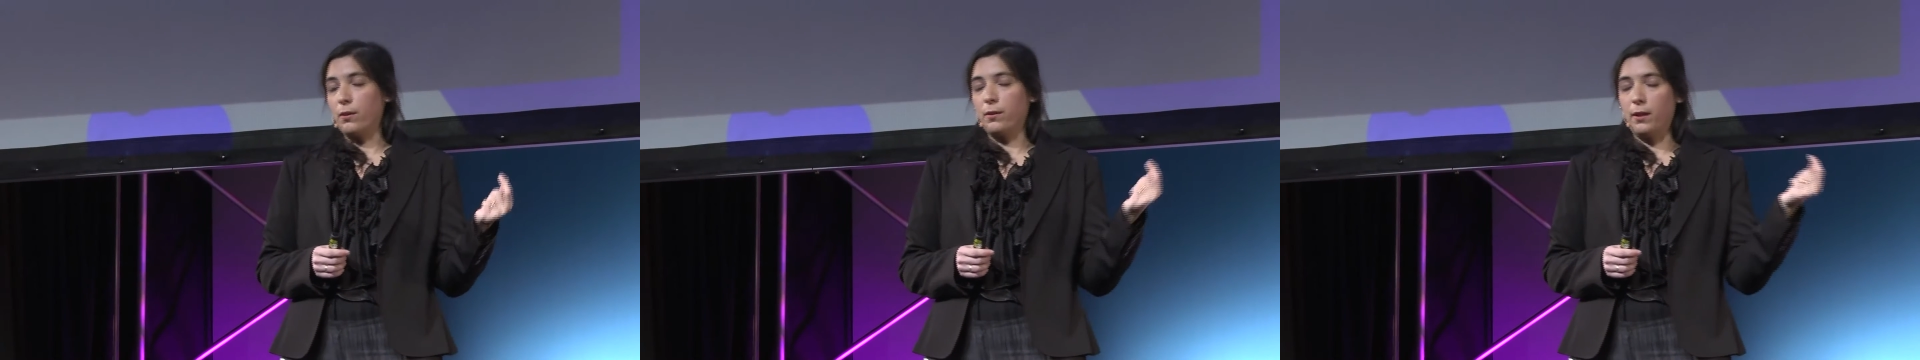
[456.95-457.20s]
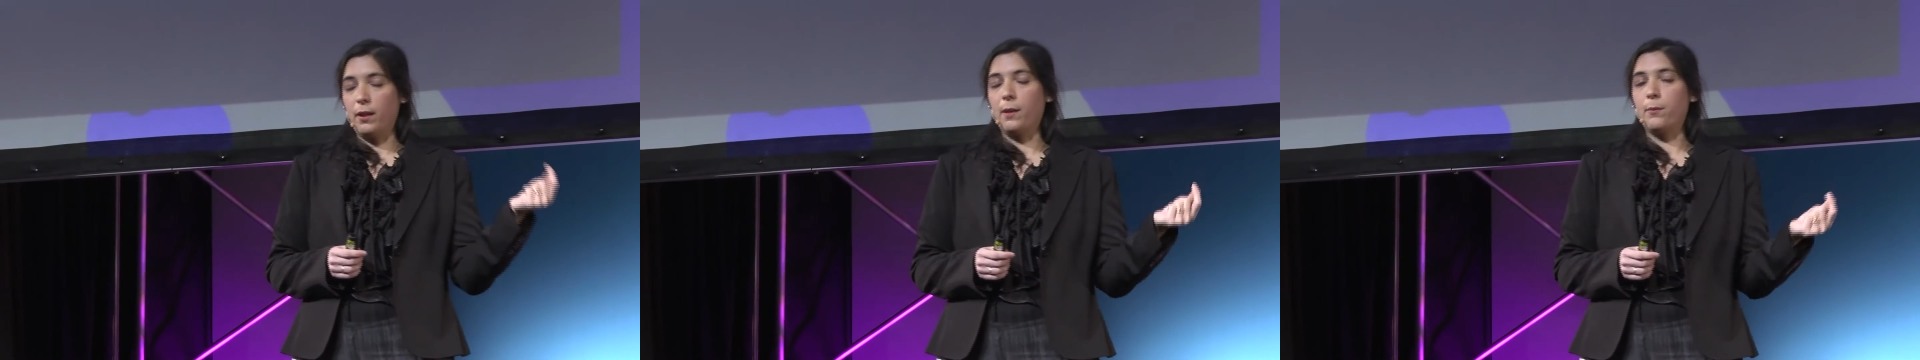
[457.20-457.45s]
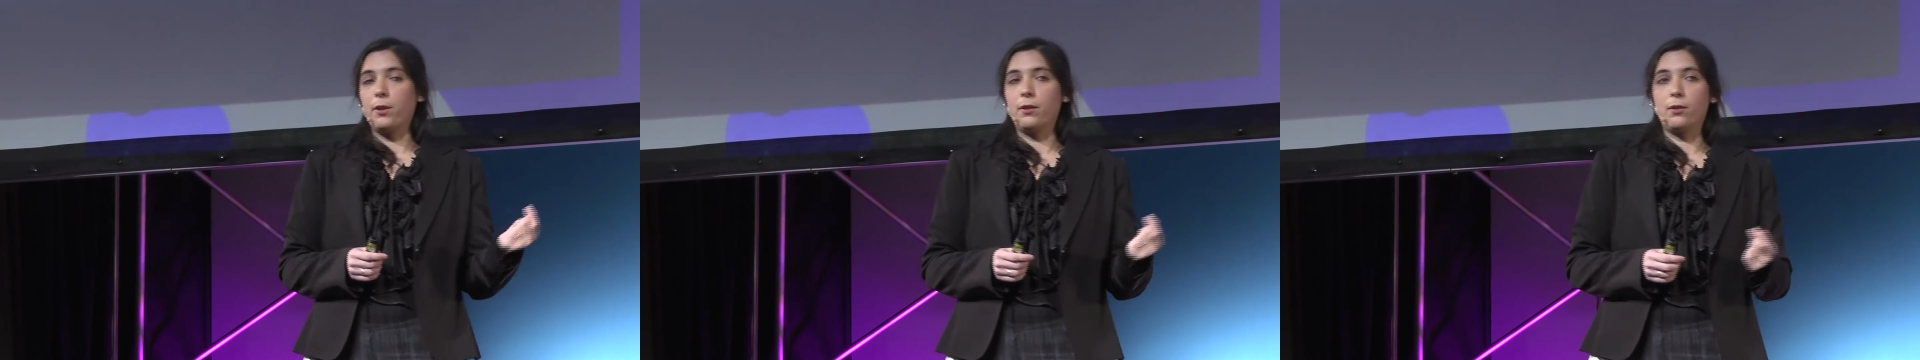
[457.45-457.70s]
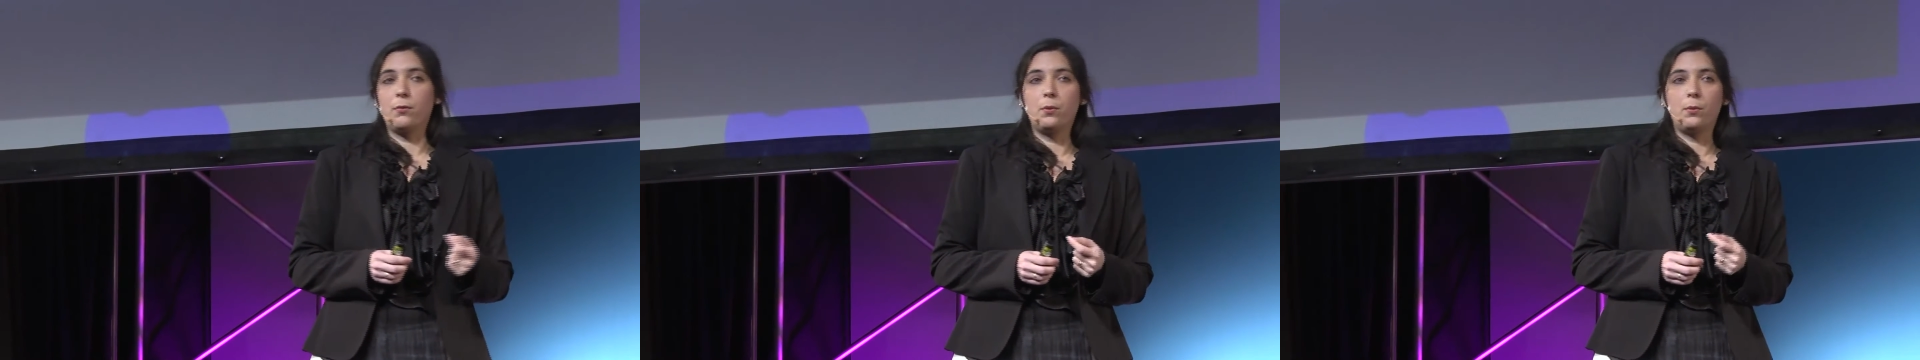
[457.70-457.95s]
They say
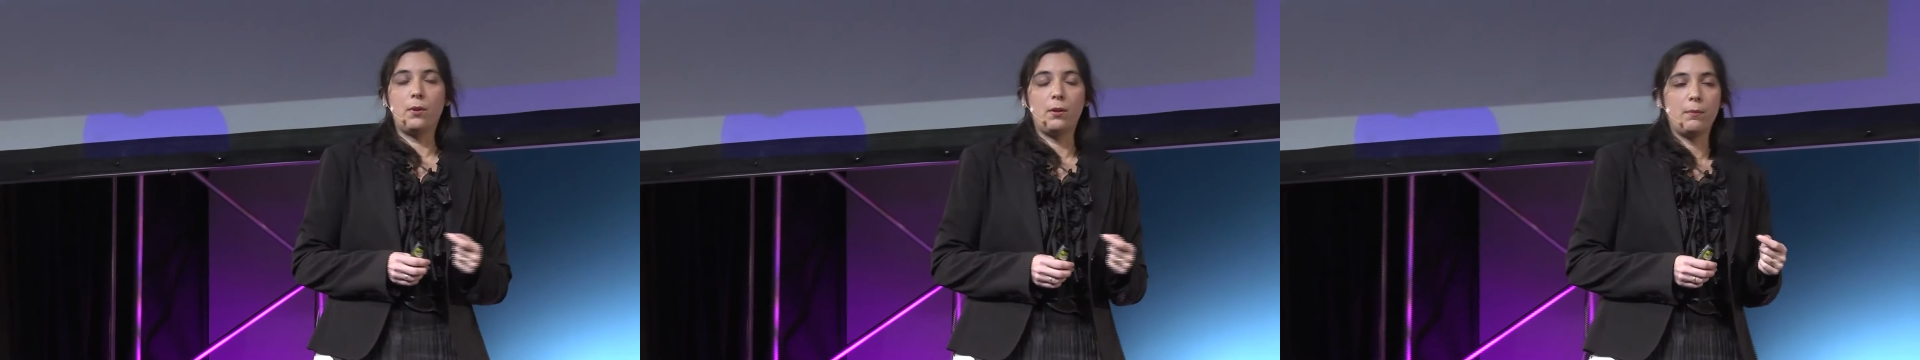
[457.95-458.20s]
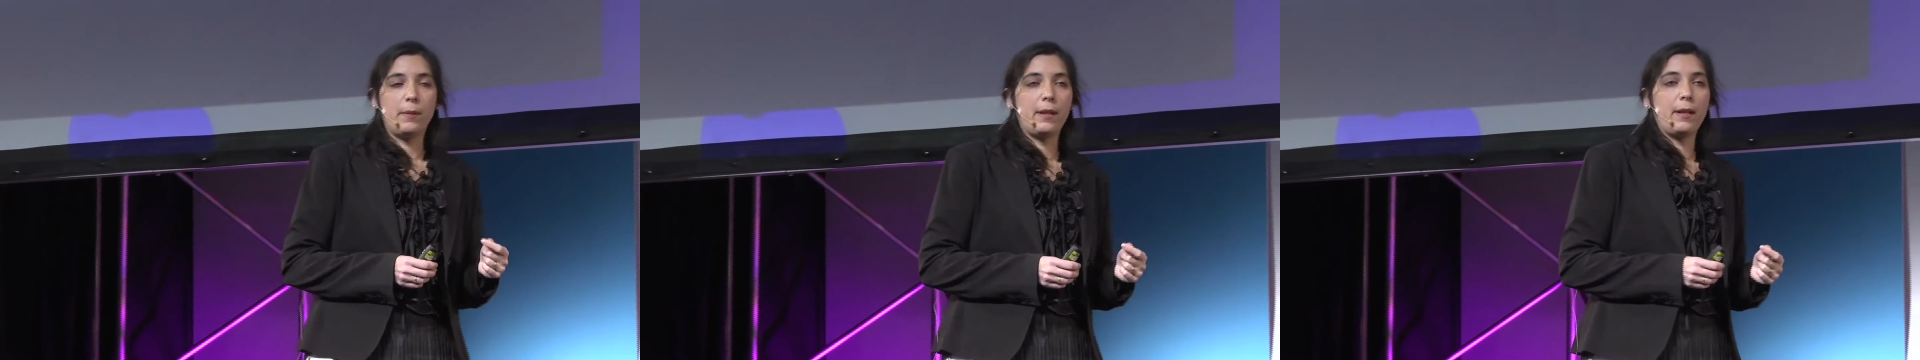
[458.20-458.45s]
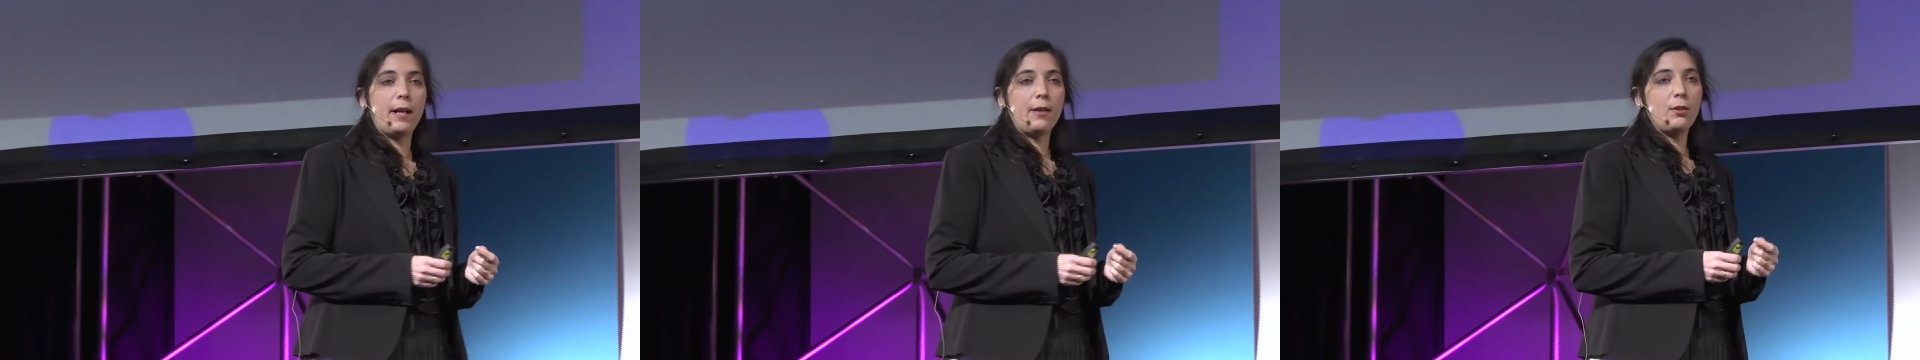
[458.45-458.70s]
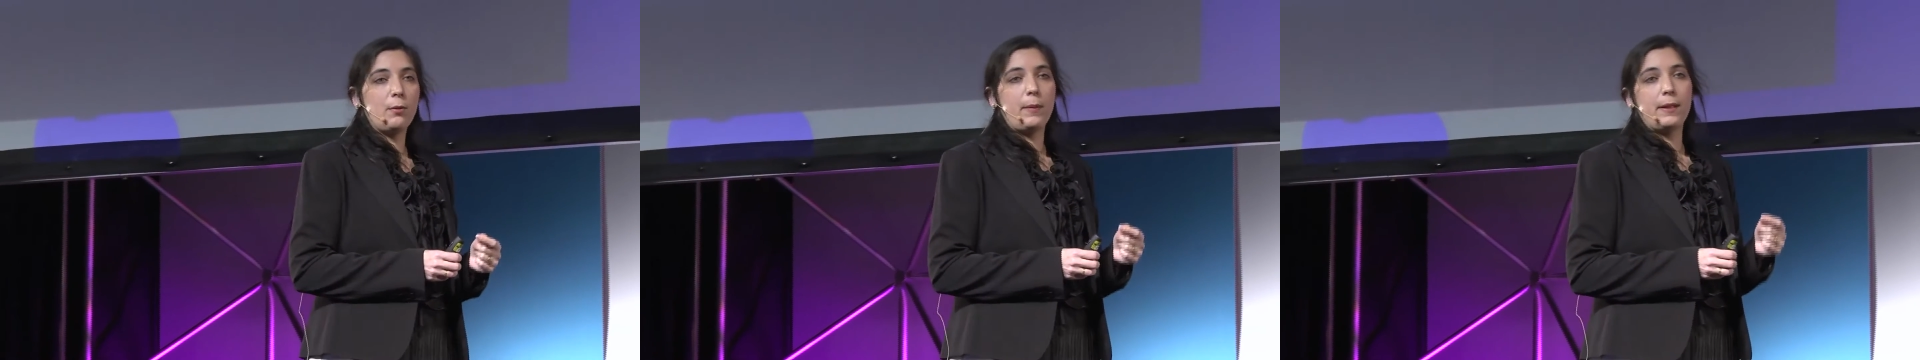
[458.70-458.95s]
that during a